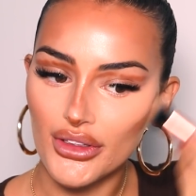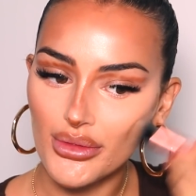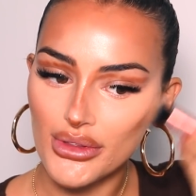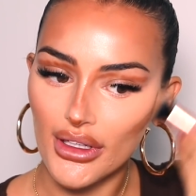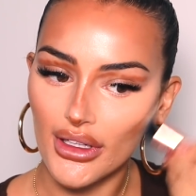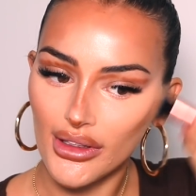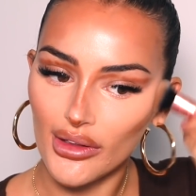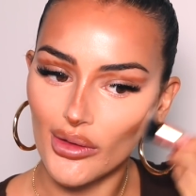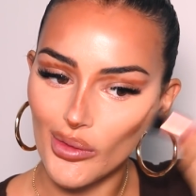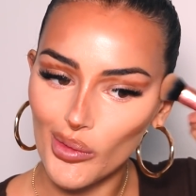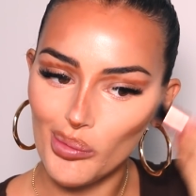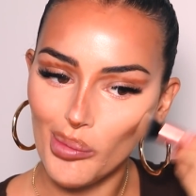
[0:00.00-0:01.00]
It was like in
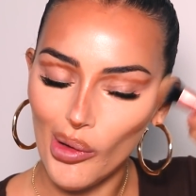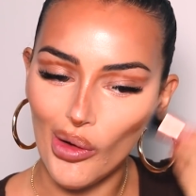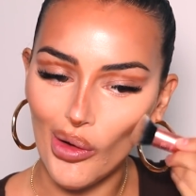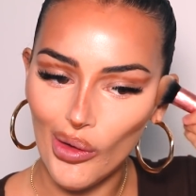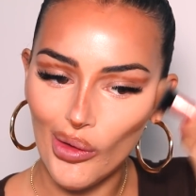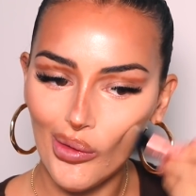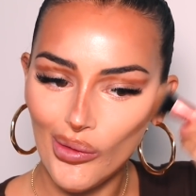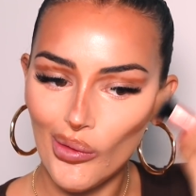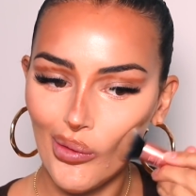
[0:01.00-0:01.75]
a pot